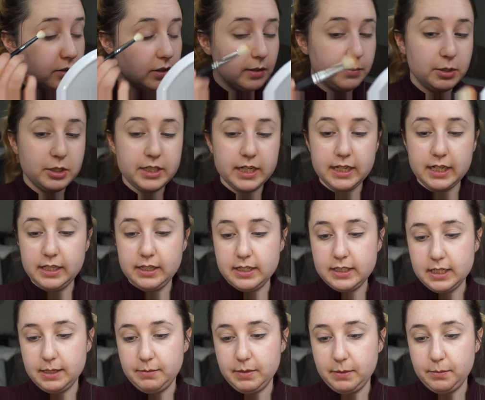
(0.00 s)
So I'm just taking
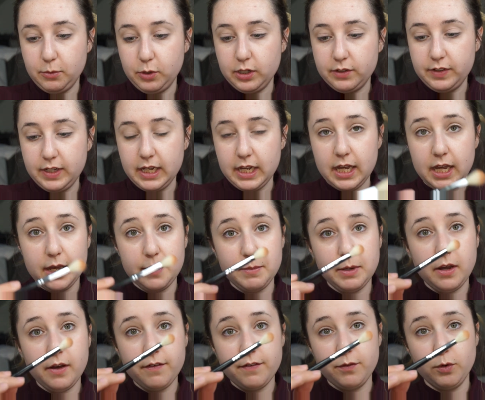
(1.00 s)
this on my Morphe
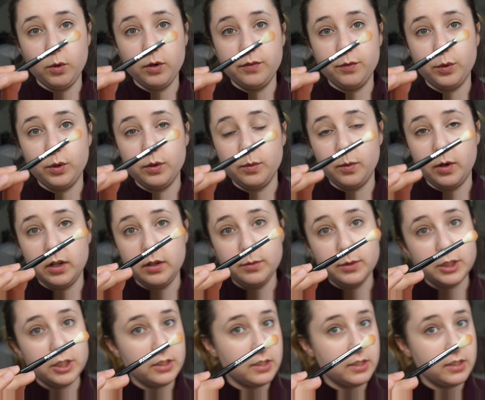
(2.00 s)
M441, which